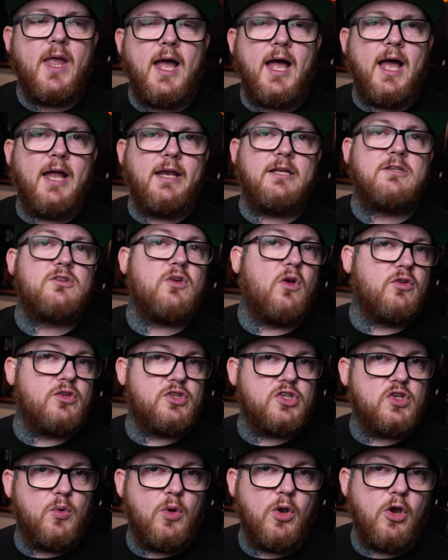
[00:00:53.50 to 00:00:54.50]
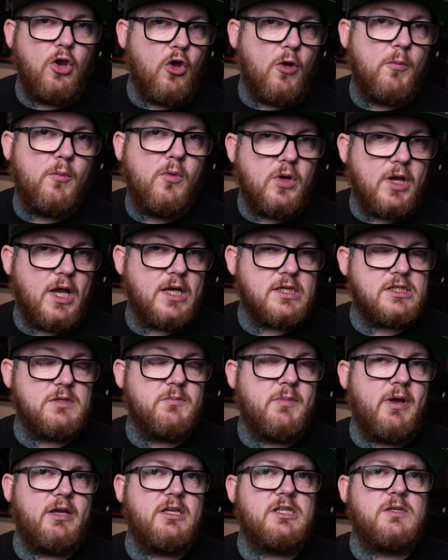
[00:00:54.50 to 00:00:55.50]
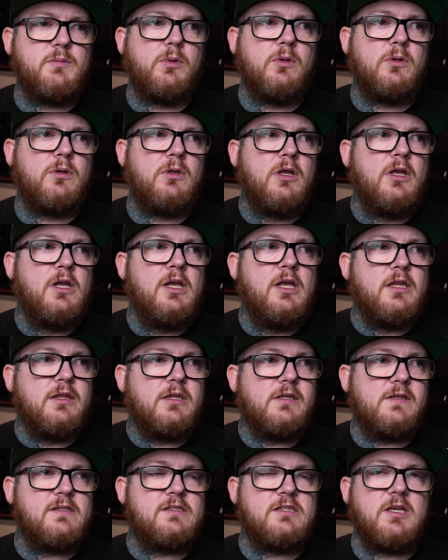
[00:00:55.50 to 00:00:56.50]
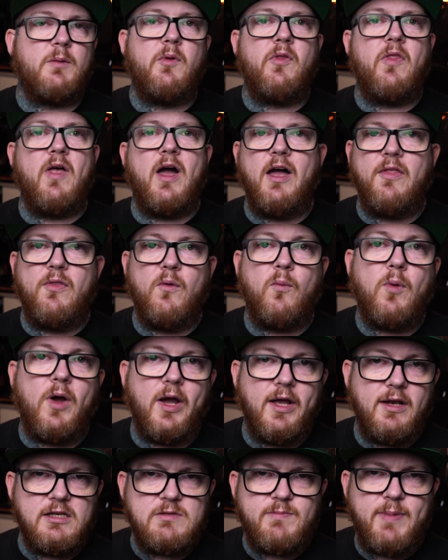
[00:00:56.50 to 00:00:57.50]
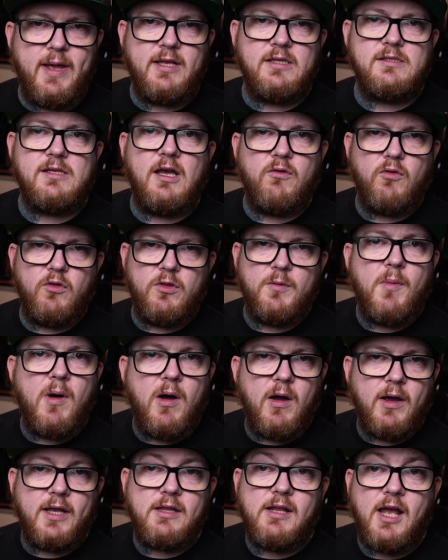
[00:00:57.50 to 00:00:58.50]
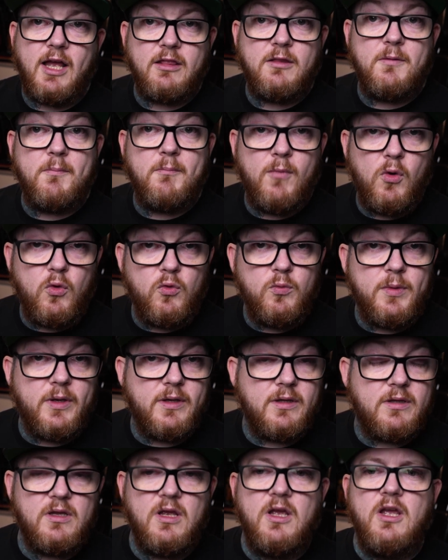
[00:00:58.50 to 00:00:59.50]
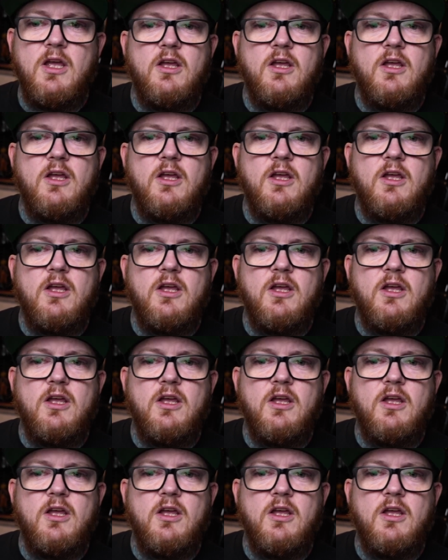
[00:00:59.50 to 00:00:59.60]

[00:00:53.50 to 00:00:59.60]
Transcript: And it's also a lot more customizable than some of the other wireless pens that are on the market at the moment.